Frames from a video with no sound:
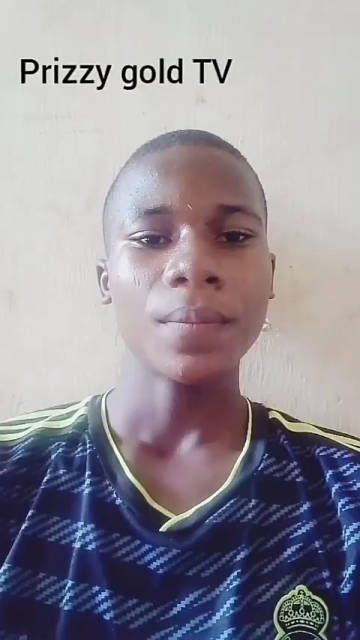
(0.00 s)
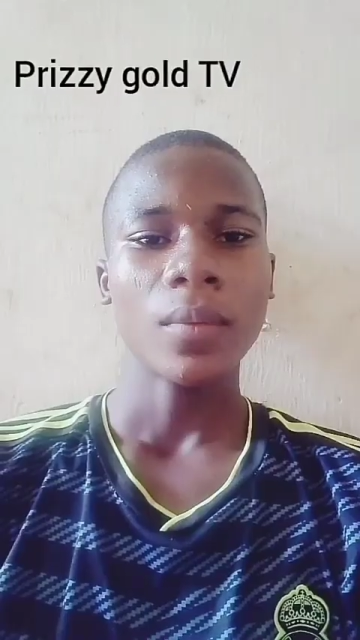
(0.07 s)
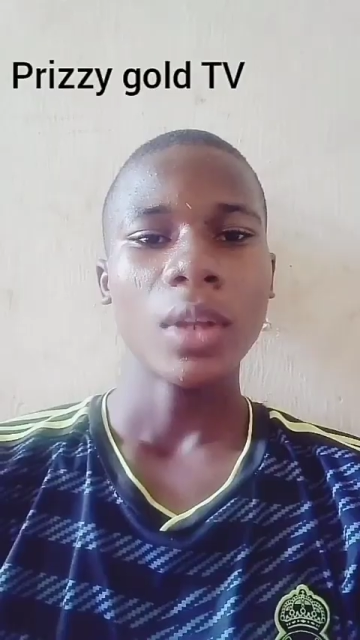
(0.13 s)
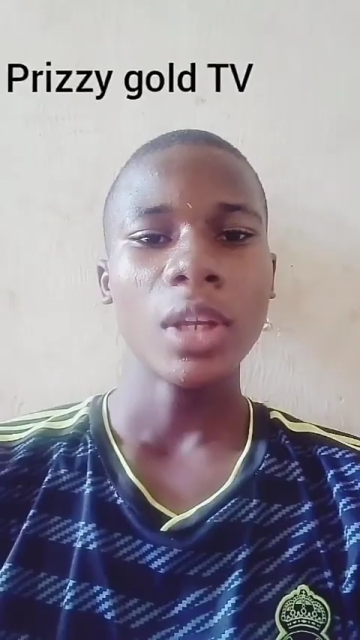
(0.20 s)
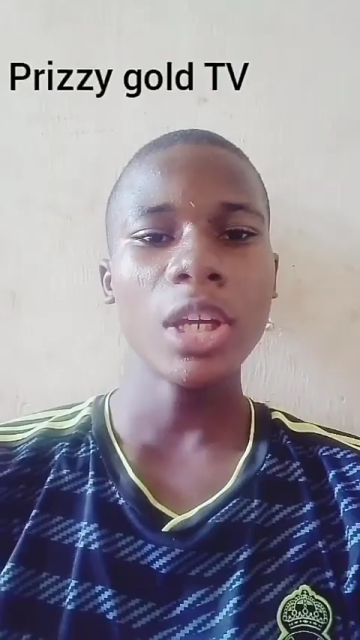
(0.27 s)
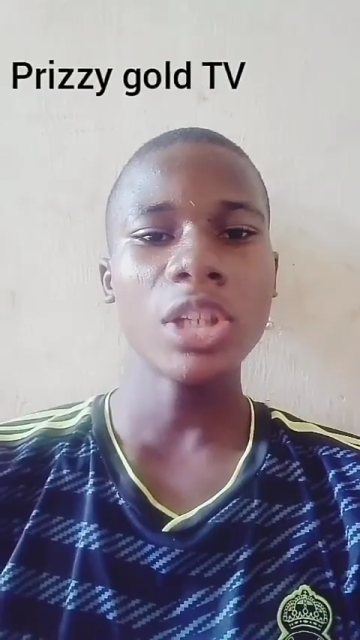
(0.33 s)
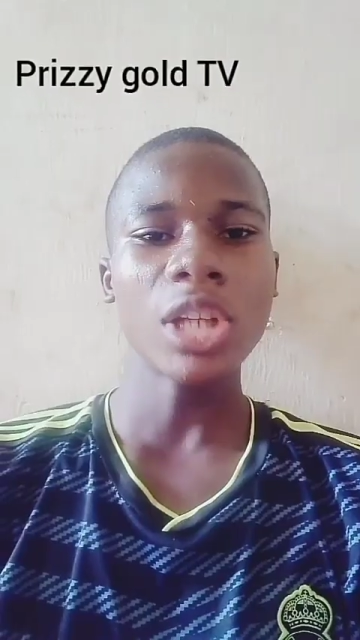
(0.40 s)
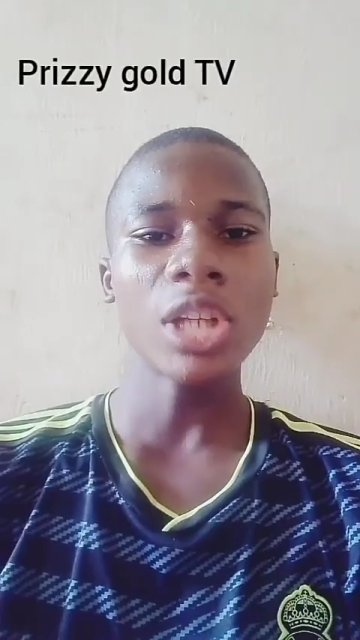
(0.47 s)
Each
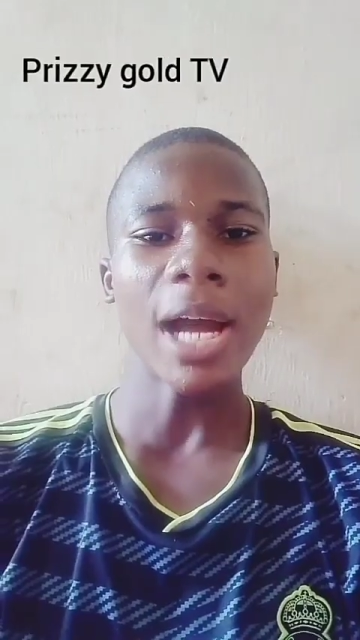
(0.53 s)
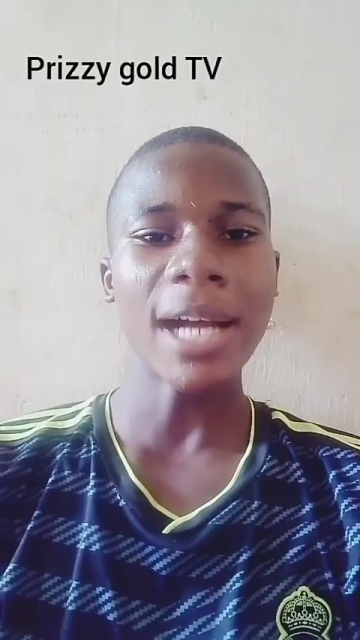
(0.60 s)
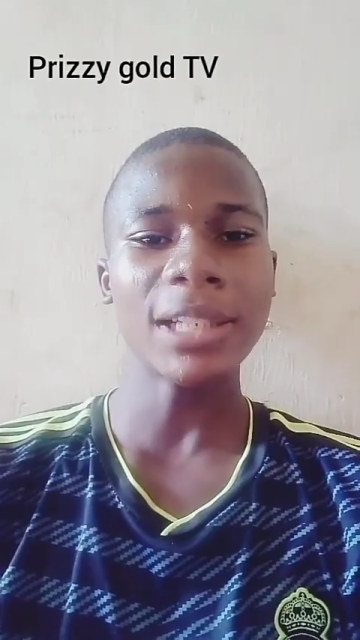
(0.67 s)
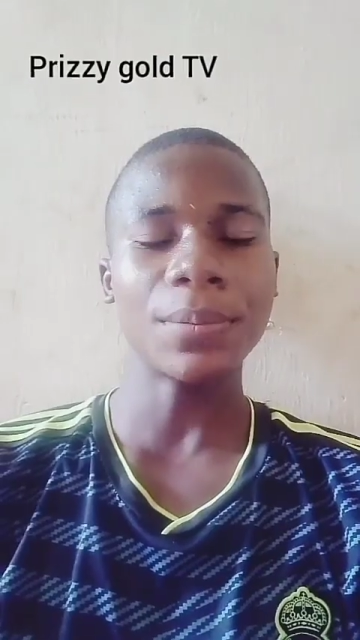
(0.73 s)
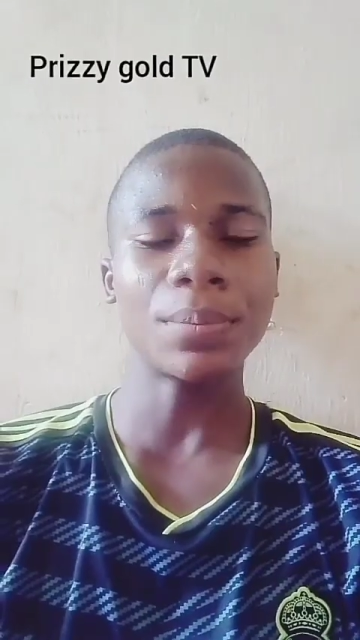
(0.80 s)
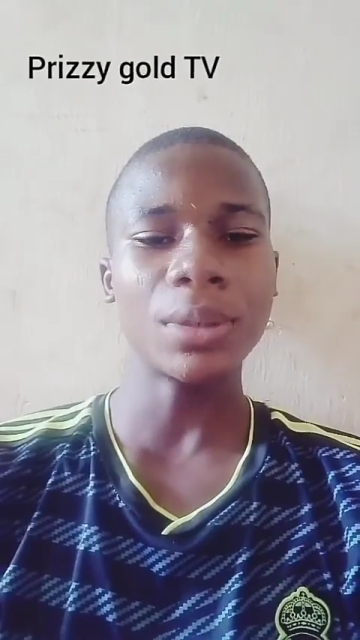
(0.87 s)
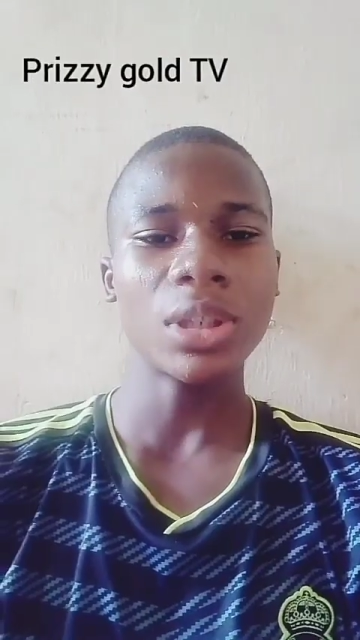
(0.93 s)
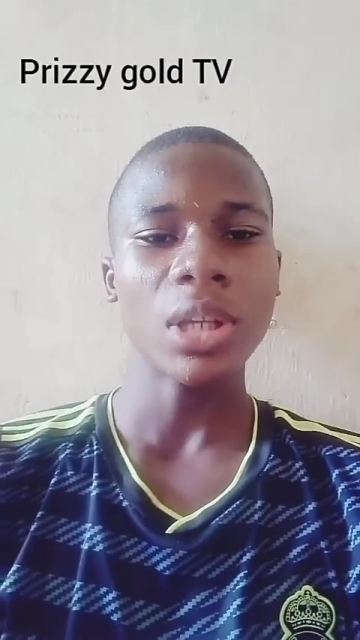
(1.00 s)

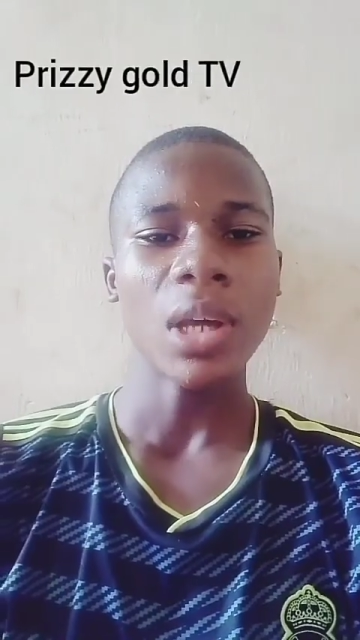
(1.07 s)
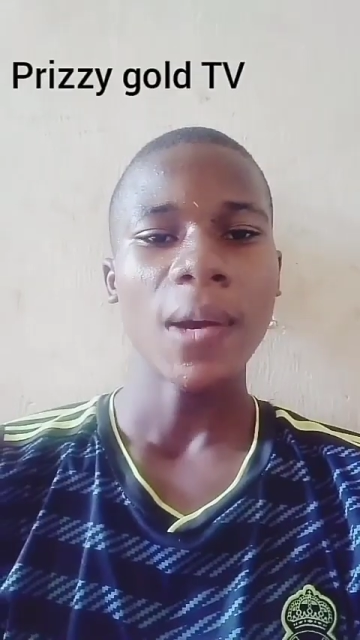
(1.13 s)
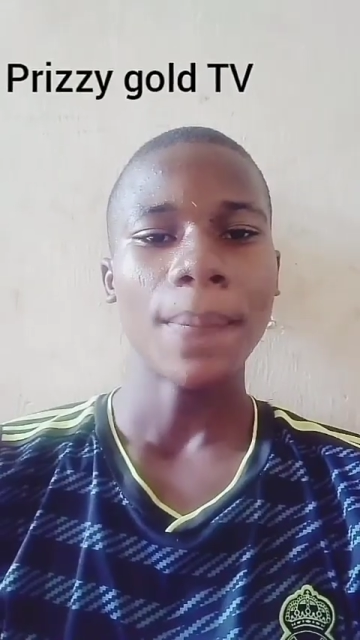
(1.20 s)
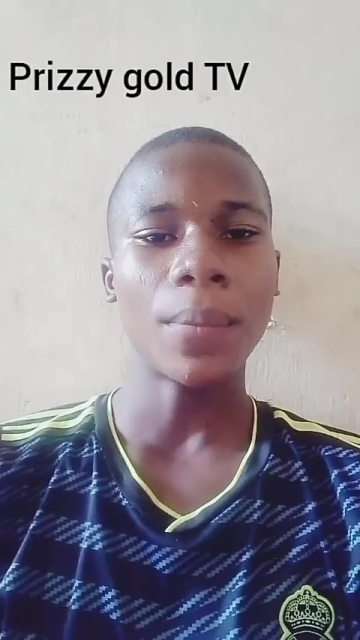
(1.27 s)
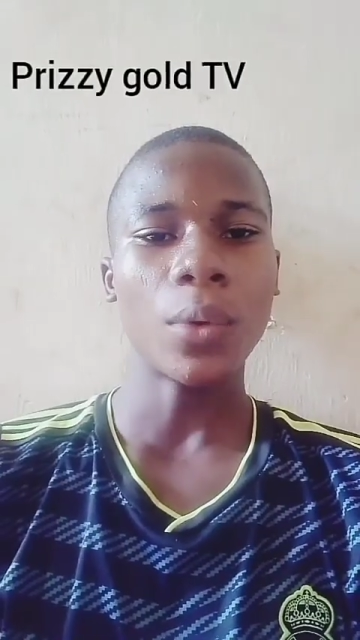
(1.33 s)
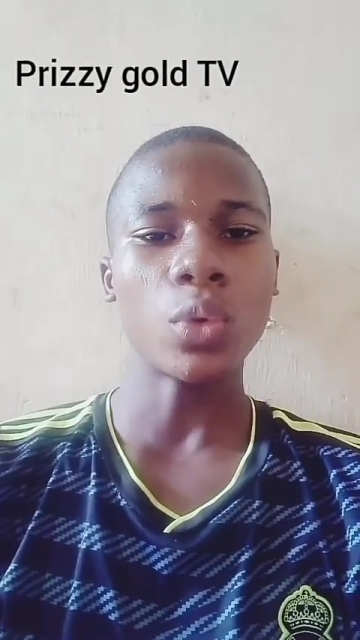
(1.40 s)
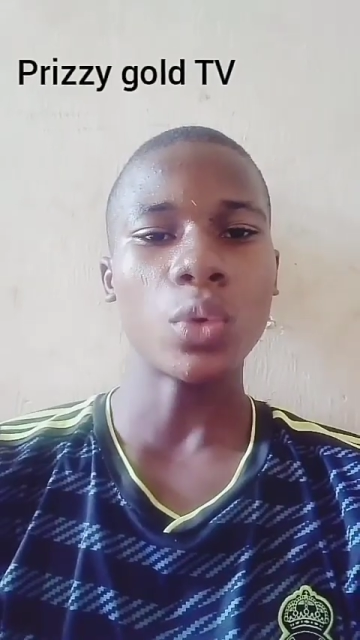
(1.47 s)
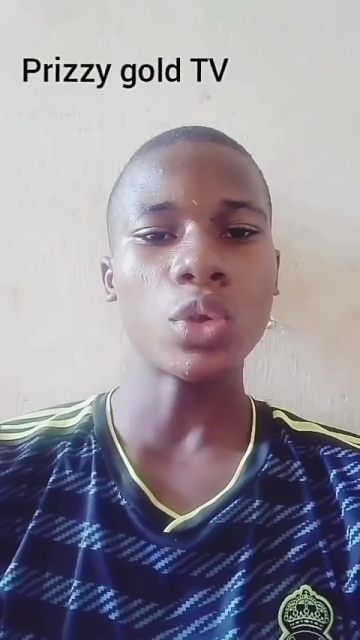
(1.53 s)
heartbeat
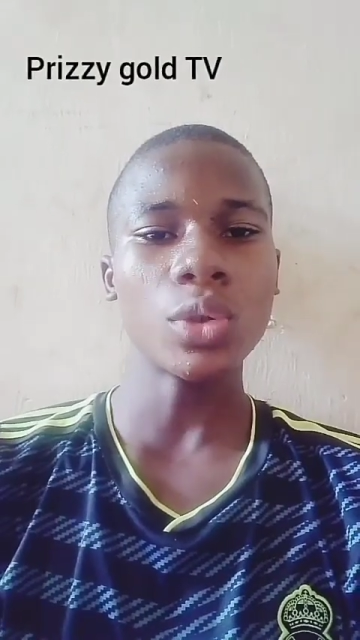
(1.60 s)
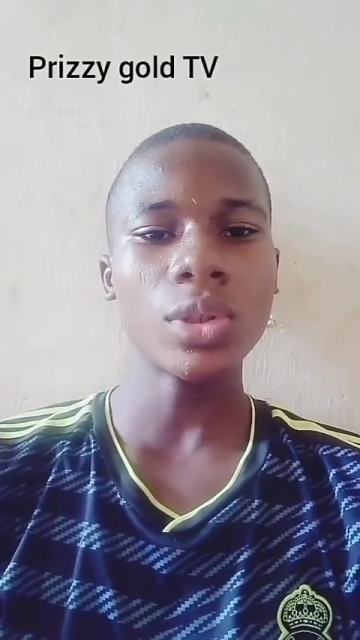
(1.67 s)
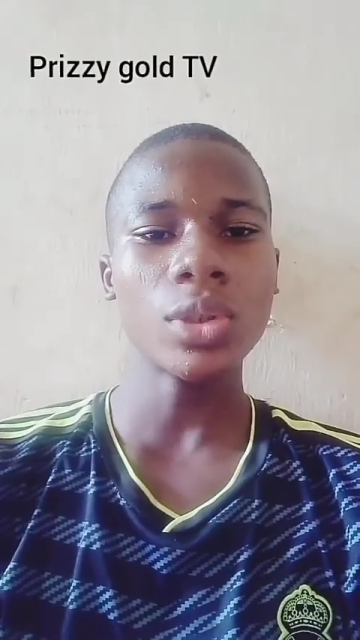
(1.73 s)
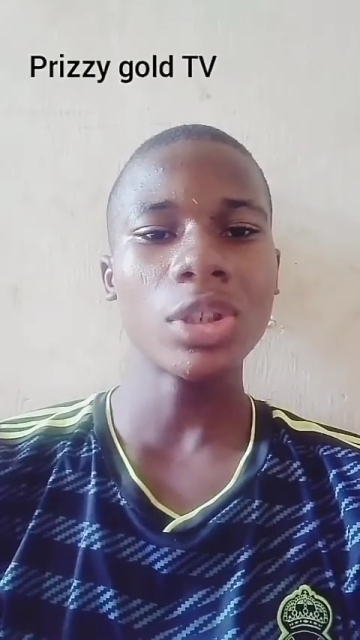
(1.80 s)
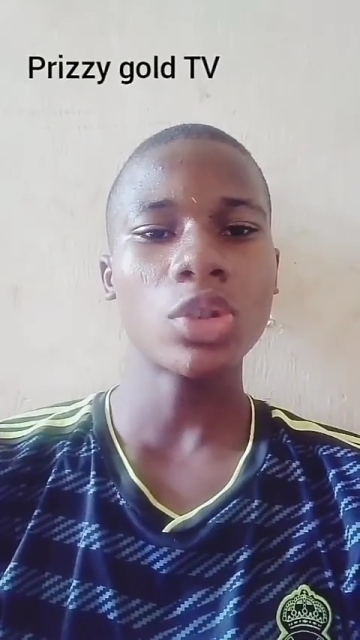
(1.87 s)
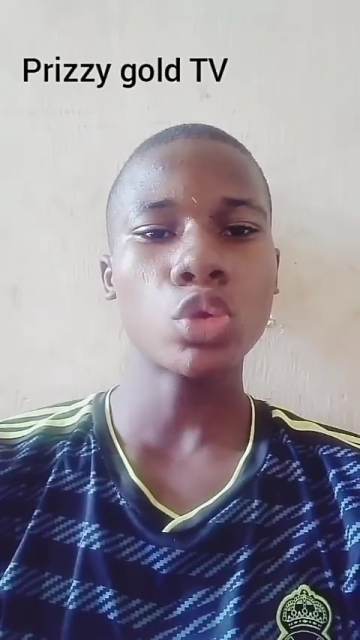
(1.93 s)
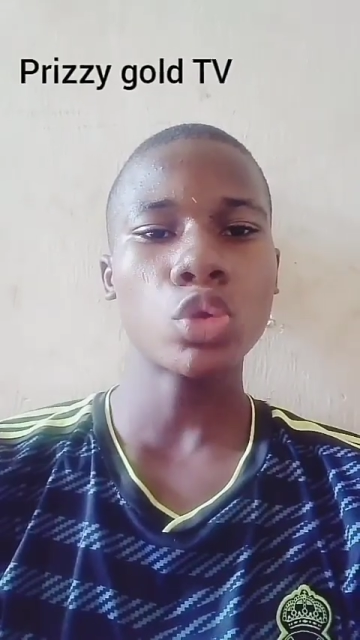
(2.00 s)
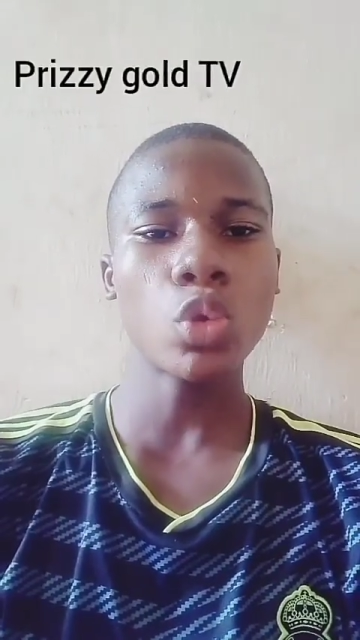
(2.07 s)
produces
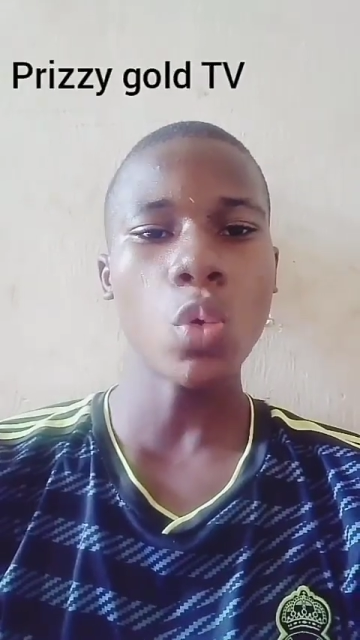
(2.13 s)
two